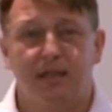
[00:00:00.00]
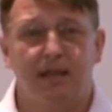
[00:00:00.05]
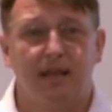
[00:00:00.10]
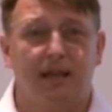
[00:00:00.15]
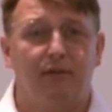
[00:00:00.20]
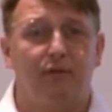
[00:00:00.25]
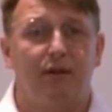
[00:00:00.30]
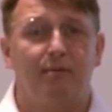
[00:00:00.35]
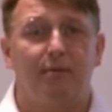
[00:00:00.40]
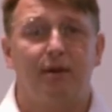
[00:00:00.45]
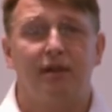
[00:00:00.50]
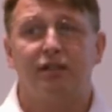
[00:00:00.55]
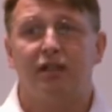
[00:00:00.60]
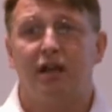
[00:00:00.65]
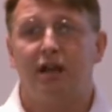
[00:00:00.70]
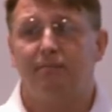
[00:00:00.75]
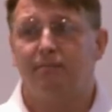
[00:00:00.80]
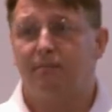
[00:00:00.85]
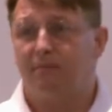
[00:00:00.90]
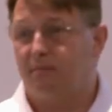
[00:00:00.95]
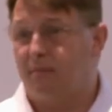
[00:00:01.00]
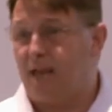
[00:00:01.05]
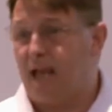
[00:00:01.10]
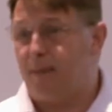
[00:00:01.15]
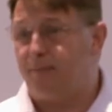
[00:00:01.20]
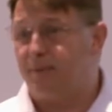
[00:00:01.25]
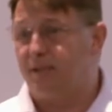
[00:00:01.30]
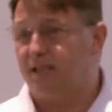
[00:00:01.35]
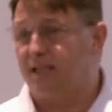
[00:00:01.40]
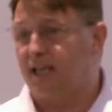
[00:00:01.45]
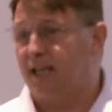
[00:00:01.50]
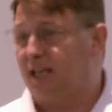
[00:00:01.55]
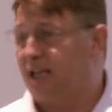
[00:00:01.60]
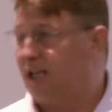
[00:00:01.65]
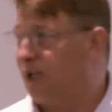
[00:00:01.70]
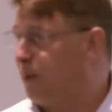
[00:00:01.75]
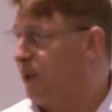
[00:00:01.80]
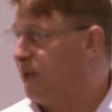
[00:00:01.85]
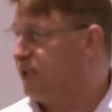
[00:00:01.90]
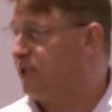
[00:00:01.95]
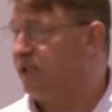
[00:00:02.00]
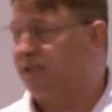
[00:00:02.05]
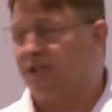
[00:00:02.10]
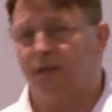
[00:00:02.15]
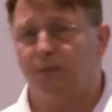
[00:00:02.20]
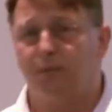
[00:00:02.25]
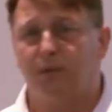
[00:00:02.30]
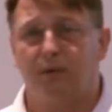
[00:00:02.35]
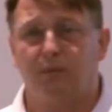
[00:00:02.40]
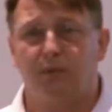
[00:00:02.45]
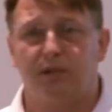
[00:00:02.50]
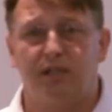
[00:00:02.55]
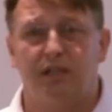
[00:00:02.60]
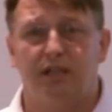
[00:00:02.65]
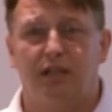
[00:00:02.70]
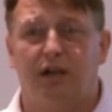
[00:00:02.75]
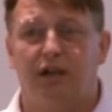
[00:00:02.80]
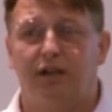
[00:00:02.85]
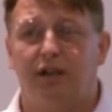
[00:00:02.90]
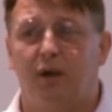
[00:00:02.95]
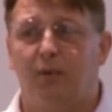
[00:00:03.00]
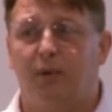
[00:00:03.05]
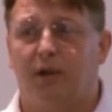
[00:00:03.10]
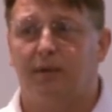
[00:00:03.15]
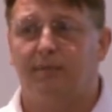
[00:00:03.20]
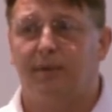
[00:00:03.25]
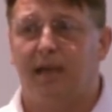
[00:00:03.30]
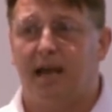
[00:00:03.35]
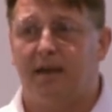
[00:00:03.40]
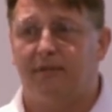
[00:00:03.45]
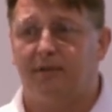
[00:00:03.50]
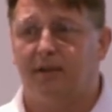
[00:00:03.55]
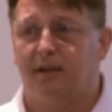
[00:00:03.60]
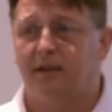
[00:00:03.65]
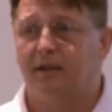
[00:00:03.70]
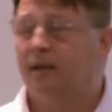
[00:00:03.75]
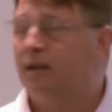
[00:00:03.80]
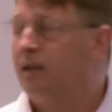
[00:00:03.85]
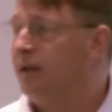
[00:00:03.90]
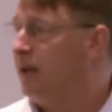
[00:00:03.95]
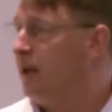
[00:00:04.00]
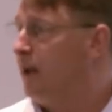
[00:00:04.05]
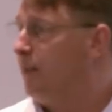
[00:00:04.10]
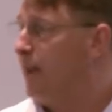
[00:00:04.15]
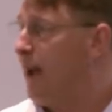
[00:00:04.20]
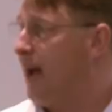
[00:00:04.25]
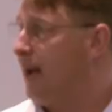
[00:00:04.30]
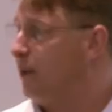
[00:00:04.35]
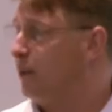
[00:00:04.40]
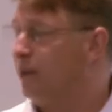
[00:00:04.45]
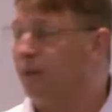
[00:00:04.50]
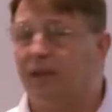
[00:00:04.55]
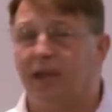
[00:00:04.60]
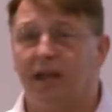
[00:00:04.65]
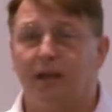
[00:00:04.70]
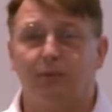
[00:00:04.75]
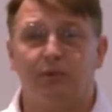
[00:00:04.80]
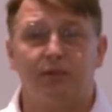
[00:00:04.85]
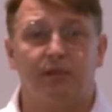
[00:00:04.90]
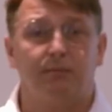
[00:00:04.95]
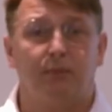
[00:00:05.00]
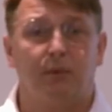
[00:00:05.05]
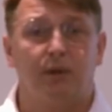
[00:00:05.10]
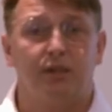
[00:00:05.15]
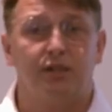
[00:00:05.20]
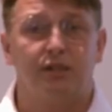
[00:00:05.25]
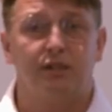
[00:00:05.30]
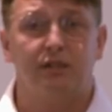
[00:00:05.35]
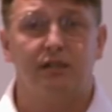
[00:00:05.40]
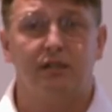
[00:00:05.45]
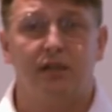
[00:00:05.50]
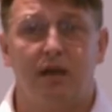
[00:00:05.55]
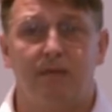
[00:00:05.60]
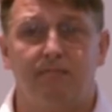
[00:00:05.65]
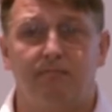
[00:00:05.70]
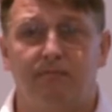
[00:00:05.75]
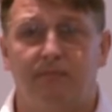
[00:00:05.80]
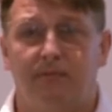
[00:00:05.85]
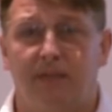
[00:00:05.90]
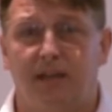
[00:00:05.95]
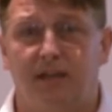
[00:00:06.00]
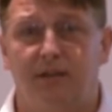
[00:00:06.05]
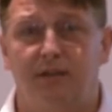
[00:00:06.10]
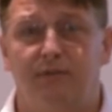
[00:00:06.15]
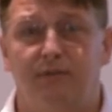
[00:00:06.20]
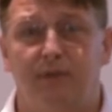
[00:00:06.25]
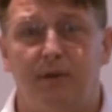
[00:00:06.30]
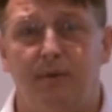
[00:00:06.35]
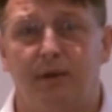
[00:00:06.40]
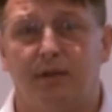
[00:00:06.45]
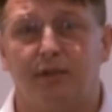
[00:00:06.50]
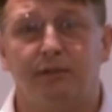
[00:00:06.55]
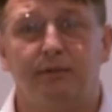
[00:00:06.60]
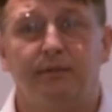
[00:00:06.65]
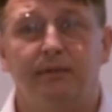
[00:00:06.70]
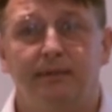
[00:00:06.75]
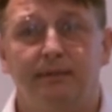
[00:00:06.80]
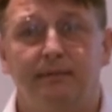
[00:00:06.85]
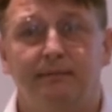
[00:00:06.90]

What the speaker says: Thank you very much. I'm happy to take any questions. So I know we're going to be having a panel at the end with some questions. Thank you very much.